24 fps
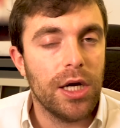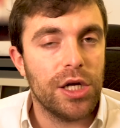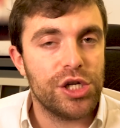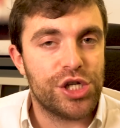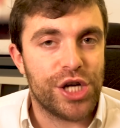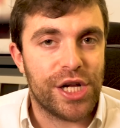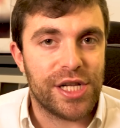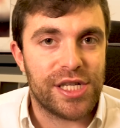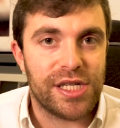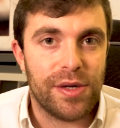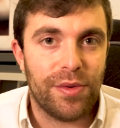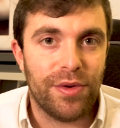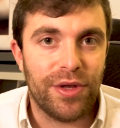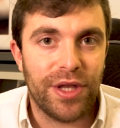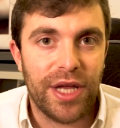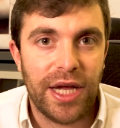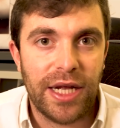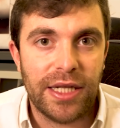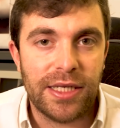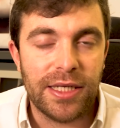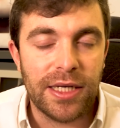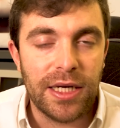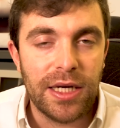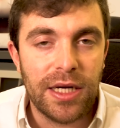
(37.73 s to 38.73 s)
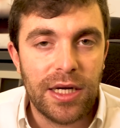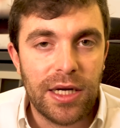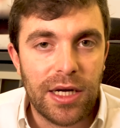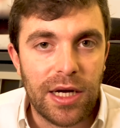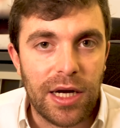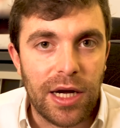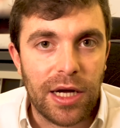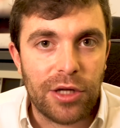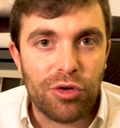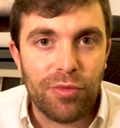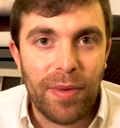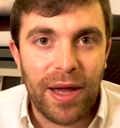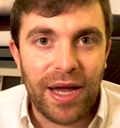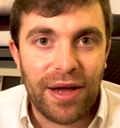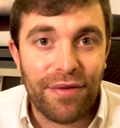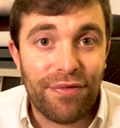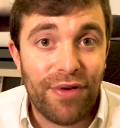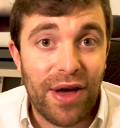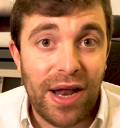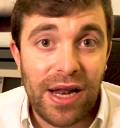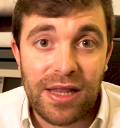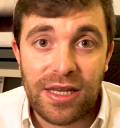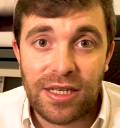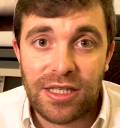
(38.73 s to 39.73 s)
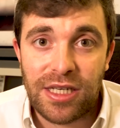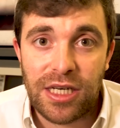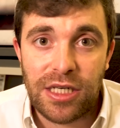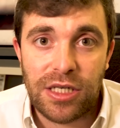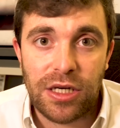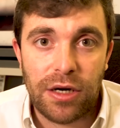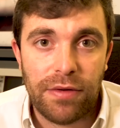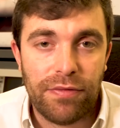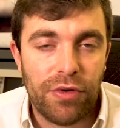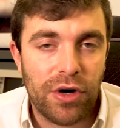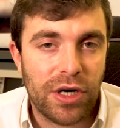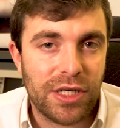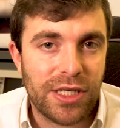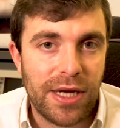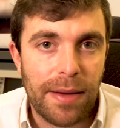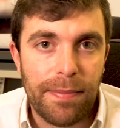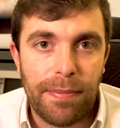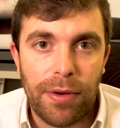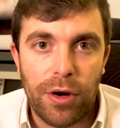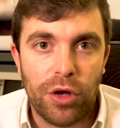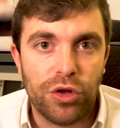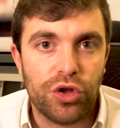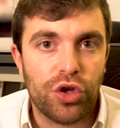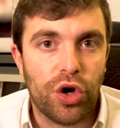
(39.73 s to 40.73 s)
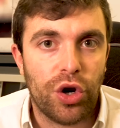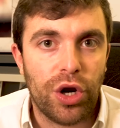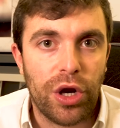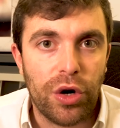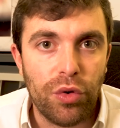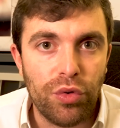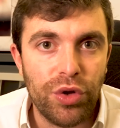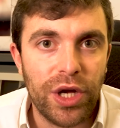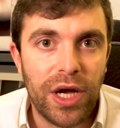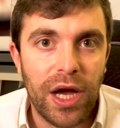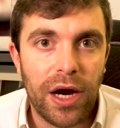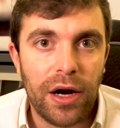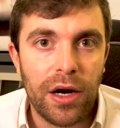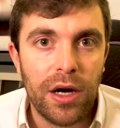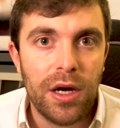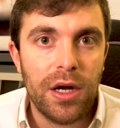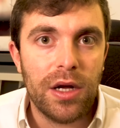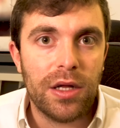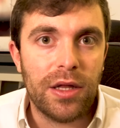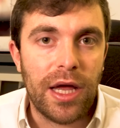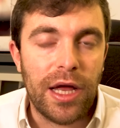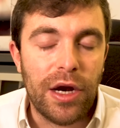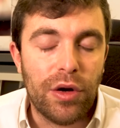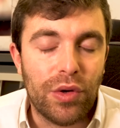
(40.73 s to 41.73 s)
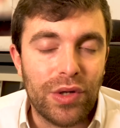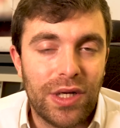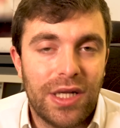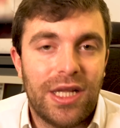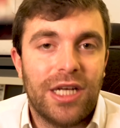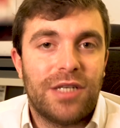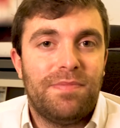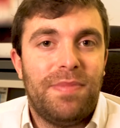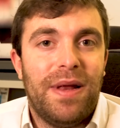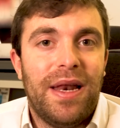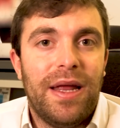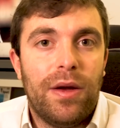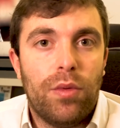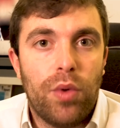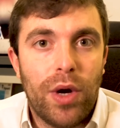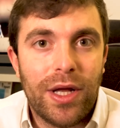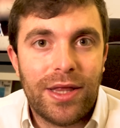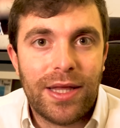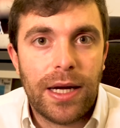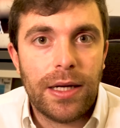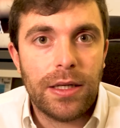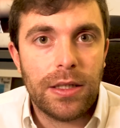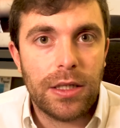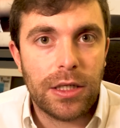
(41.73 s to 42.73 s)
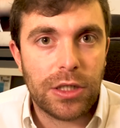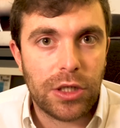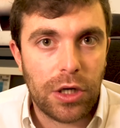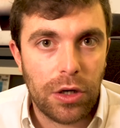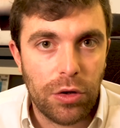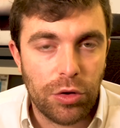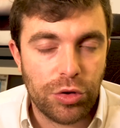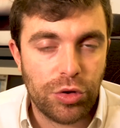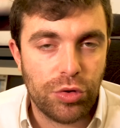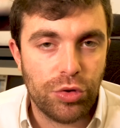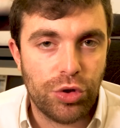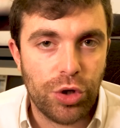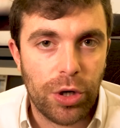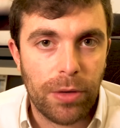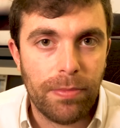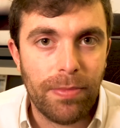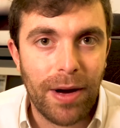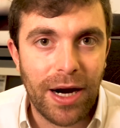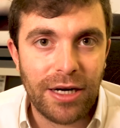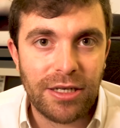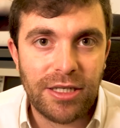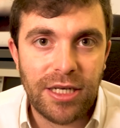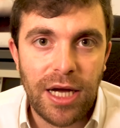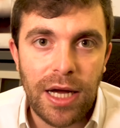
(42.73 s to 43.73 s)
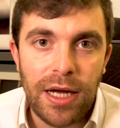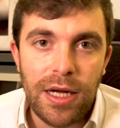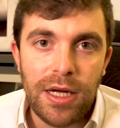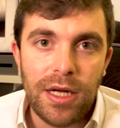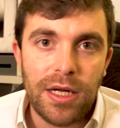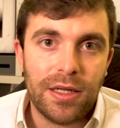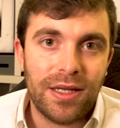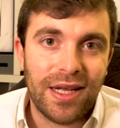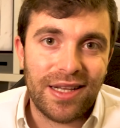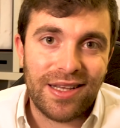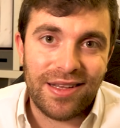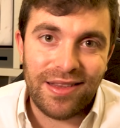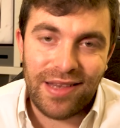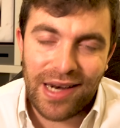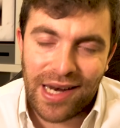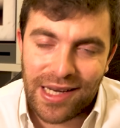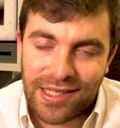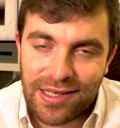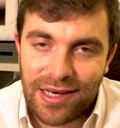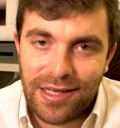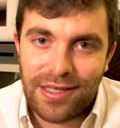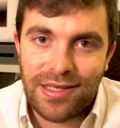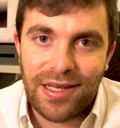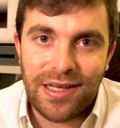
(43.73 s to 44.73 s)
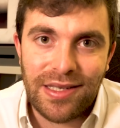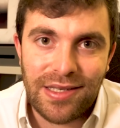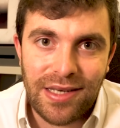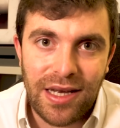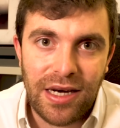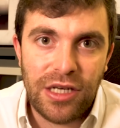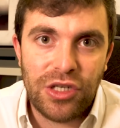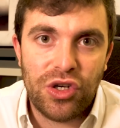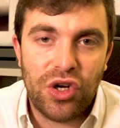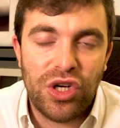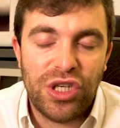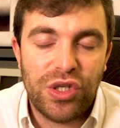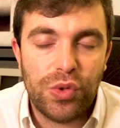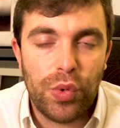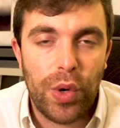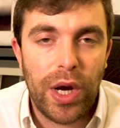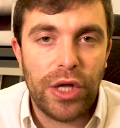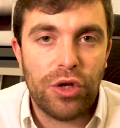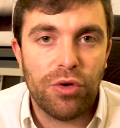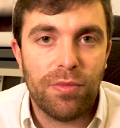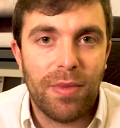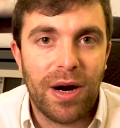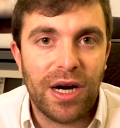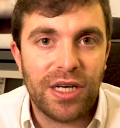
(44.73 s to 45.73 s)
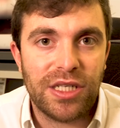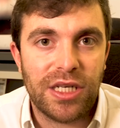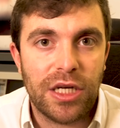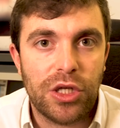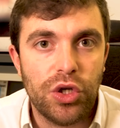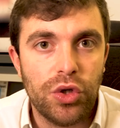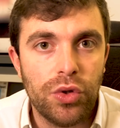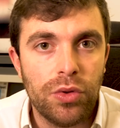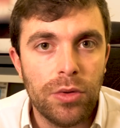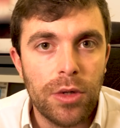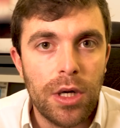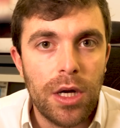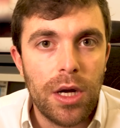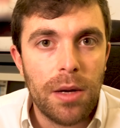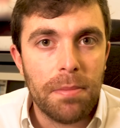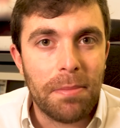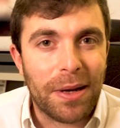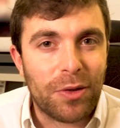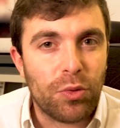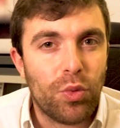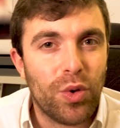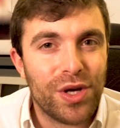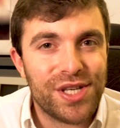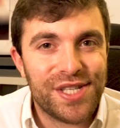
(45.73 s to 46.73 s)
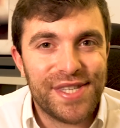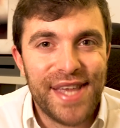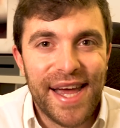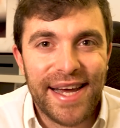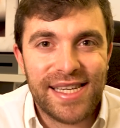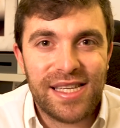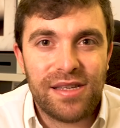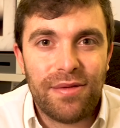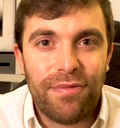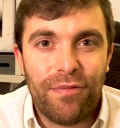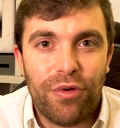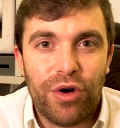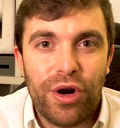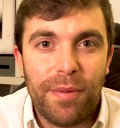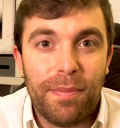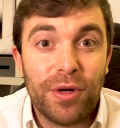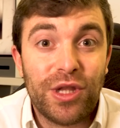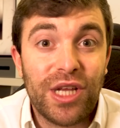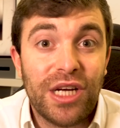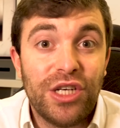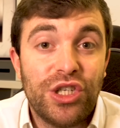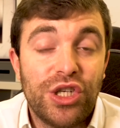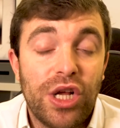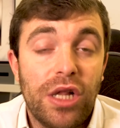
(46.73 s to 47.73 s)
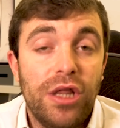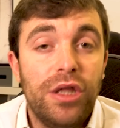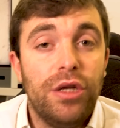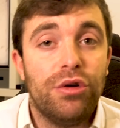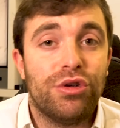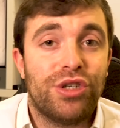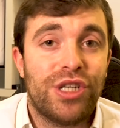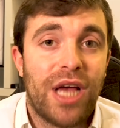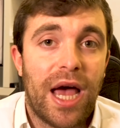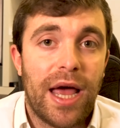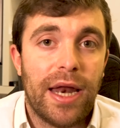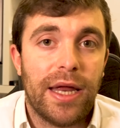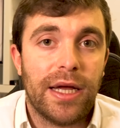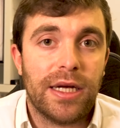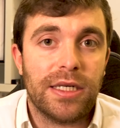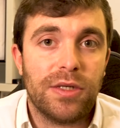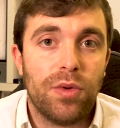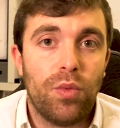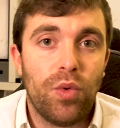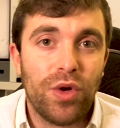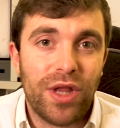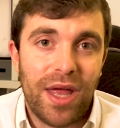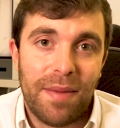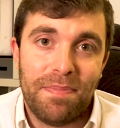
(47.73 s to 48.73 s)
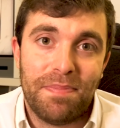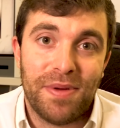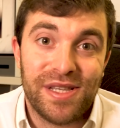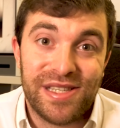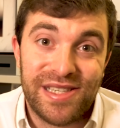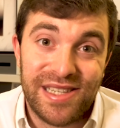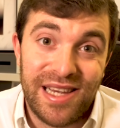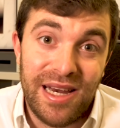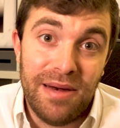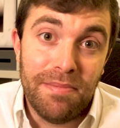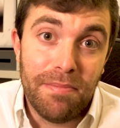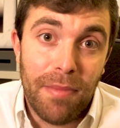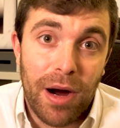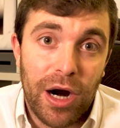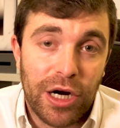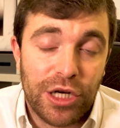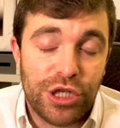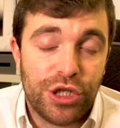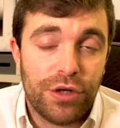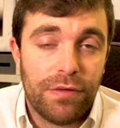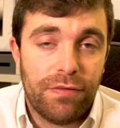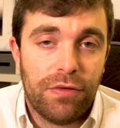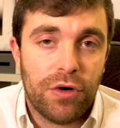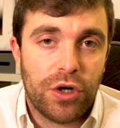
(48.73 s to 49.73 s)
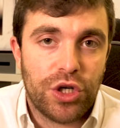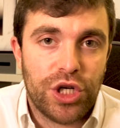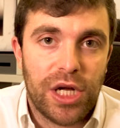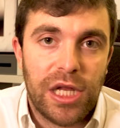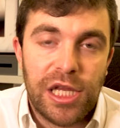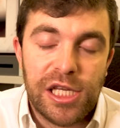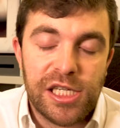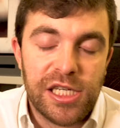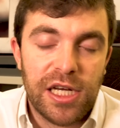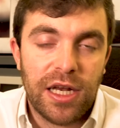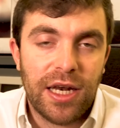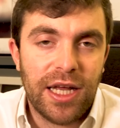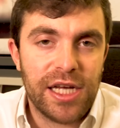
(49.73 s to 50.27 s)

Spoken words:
Chelsea will need to make a final decision, for example, on Tony Rudiger. They know that Azpilicueta is close to join Barca, that Andreas Christensen is on his way to Barca too. But what's next for the potential new signings? What happens in March for Chelsea?